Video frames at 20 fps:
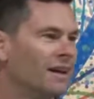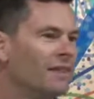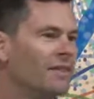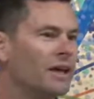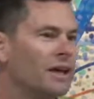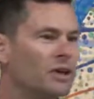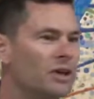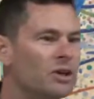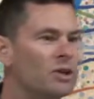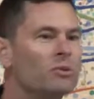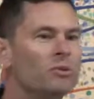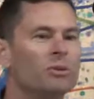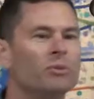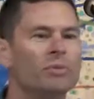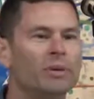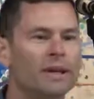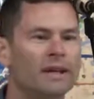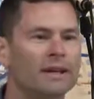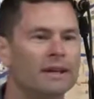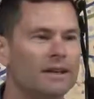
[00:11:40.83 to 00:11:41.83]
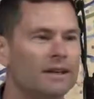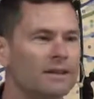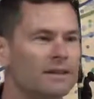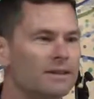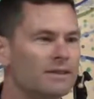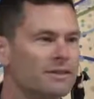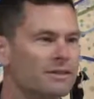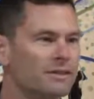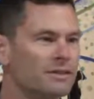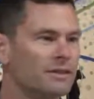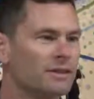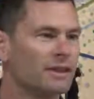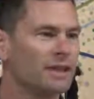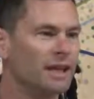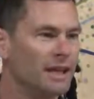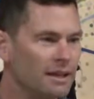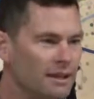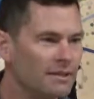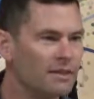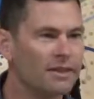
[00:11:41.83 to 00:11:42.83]
That human beings,
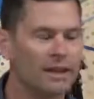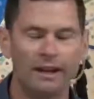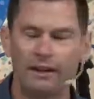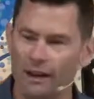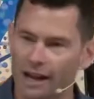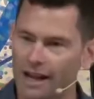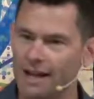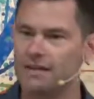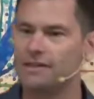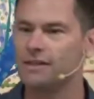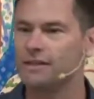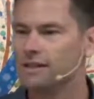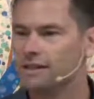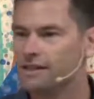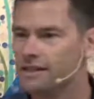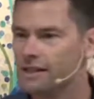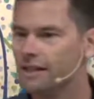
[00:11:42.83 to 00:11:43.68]
in their essence,